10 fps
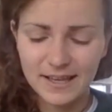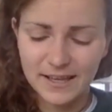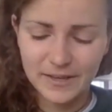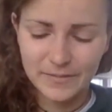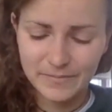
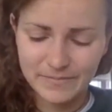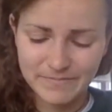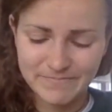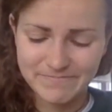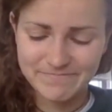
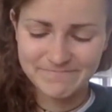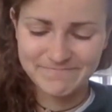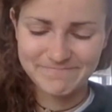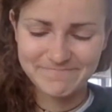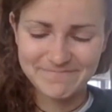
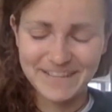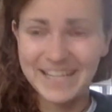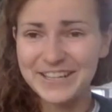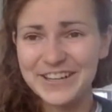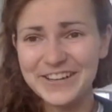
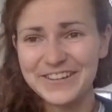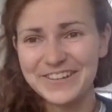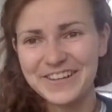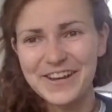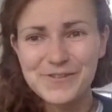I don't know,
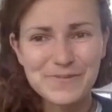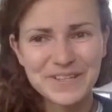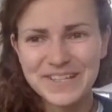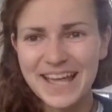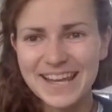
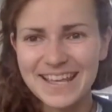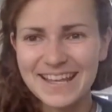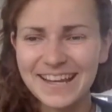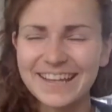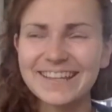open to any
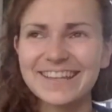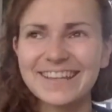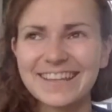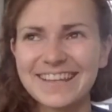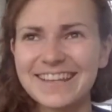like
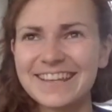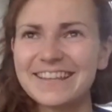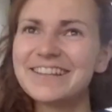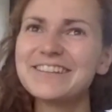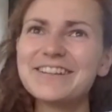
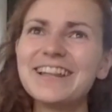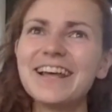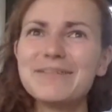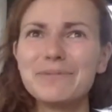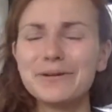
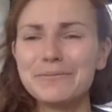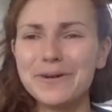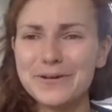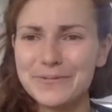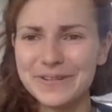light bulb
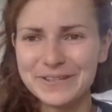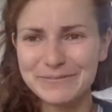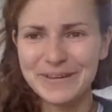moment.